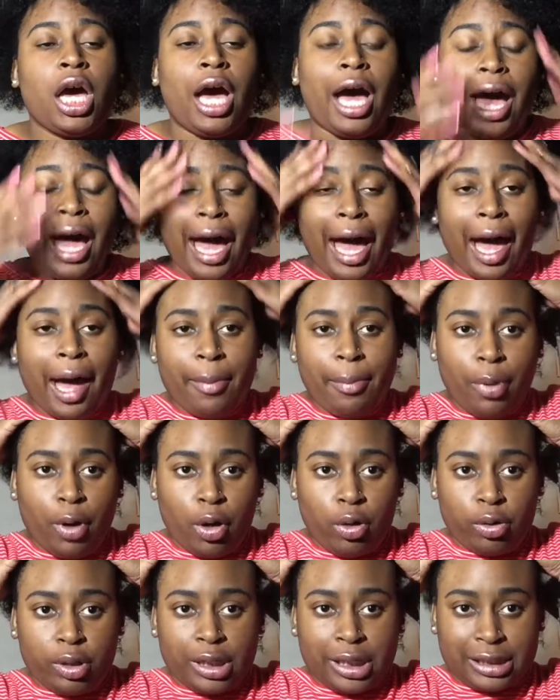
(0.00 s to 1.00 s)
a high
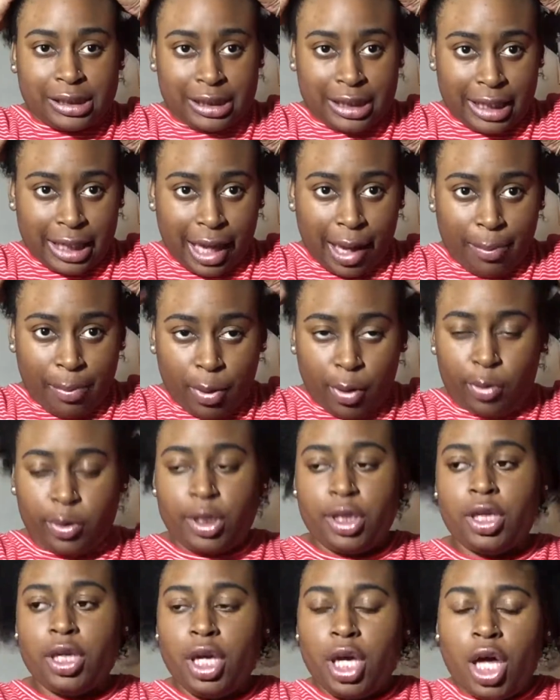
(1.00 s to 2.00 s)
pony, a slick high
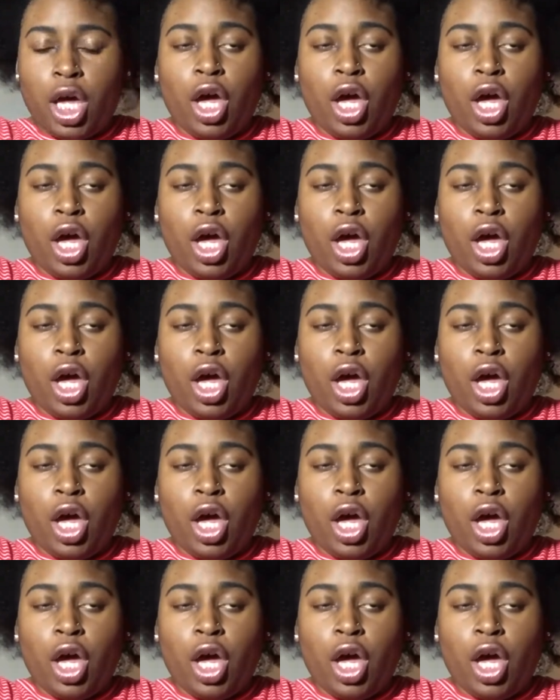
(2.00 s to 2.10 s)
pony